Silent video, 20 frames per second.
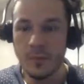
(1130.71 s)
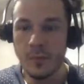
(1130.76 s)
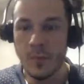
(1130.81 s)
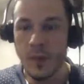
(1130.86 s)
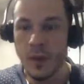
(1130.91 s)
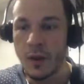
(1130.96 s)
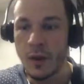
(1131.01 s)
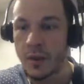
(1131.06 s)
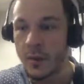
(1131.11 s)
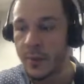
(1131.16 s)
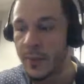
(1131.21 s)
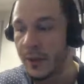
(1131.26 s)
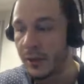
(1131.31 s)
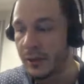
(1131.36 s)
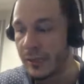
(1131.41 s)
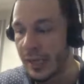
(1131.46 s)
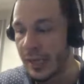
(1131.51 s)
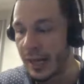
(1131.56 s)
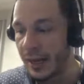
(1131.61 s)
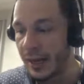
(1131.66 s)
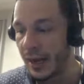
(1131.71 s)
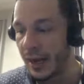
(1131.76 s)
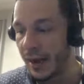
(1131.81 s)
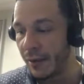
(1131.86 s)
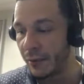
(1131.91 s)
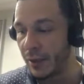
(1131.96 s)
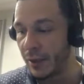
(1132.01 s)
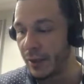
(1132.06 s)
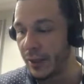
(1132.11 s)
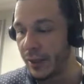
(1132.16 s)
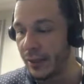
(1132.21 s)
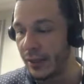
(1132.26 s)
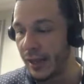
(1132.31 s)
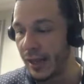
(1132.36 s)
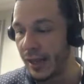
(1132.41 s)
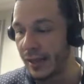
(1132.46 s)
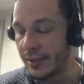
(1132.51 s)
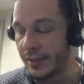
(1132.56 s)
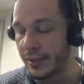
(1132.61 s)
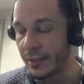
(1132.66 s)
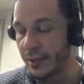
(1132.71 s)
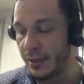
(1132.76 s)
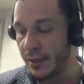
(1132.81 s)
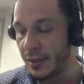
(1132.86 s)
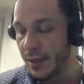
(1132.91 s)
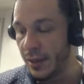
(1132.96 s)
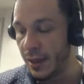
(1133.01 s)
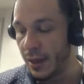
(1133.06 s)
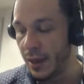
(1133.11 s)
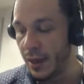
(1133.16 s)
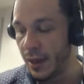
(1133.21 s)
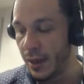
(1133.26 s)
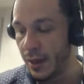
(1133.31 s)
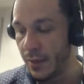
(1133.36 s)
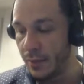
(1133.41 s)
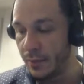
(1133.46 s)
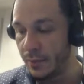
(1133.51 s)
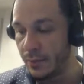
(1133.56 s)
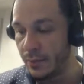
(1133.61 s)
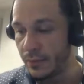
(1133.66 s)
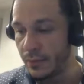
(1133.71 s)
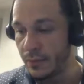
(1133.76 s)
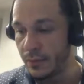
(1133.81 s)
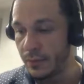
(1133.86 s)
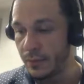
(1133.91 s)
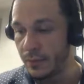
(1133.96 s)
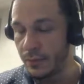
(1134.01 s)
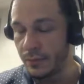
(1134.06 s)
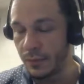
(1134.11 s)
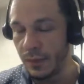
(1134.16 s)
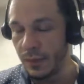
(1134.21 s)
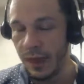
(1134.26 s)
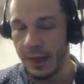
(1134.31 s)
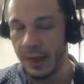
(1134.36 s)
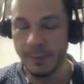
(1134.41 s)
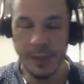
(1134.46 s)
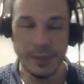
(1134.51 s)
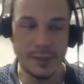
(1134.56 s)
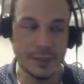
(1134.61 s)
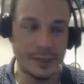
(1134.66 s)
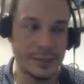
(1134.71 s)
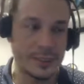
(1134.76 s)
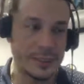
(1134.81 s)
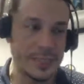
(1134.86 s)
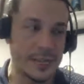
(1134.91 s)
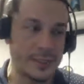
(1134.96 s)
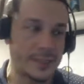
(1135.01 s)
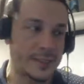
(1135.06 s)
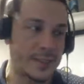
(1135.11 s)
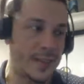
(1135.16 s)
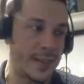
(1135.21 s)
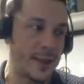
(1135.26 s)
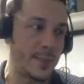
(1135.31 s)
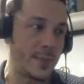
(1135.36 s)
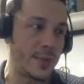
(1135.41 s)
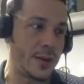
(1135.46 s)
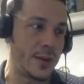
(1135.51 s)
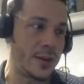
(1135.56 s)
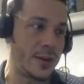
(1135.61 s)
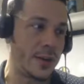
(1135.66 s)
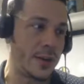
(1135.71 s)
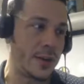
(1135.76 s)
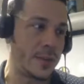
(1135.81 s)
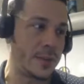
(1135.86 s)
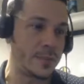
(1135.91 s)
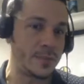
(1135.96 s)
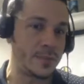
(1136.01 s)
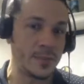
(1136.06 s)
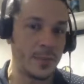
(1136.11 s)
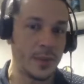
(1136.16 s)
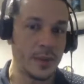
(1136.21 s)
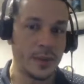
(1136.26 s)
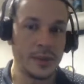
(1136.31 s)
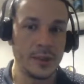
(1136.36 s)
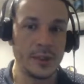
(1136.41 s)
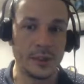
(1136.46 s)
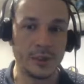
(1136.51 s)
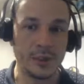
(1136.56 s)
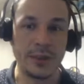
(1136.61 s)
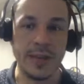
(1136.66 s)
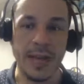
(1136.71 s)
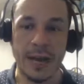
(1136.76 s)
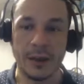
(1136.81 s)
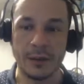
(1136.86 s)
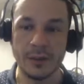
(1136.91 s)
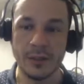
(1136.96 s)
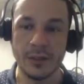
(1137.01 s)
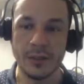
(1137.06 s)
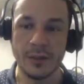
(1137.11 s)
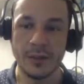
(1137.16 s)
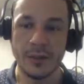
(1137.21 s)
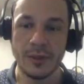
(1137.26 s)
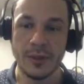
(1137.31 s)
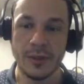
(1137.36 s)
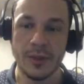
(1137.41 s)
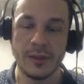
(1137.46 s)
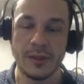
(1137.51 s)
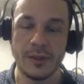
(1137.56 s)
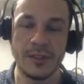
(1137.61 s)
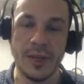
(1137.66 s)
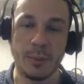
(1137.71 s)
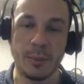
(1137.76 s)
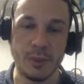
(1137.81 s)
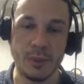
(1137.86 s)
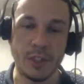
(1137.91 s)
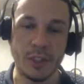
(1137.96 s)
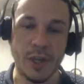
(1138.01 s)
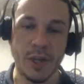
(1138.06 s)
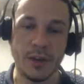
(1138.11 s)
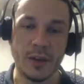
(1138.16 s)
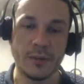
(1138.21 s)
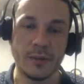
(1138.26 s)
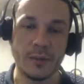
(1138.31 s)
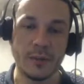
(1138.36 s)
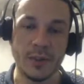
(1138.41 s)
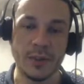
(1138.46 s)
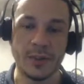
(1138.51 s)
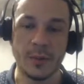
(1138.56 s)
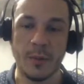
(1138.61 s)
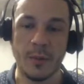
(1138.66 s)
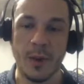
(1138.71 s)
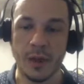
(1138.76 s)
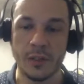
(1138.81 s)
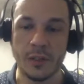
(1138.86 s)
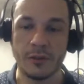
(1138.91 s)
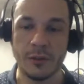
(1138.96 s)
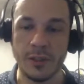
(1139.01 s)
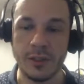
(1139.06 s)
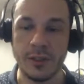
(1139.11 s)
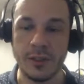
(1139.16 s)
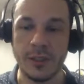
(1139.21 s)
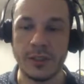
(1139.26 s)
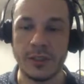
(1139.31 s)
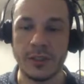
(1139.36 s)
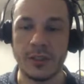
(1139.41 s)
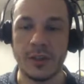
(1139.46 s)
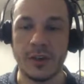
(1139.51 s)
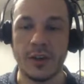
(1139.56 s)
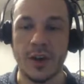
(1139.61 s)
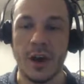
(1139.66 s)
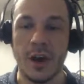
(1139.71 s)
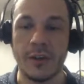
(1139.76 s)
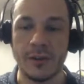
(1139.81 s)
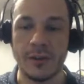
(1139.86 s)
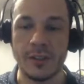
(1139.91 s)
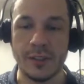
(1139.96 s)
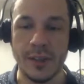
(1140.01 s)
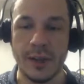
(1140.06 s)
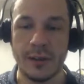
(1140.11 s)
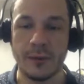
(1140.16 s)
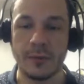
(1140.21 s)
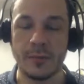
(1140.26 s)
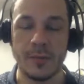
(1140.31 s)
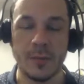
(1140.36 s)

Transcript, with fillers: other beers that I, I really liked. Um, I mentioned this last time, but um, Treehouse Double Shot with Sumatran. It's their coffee stout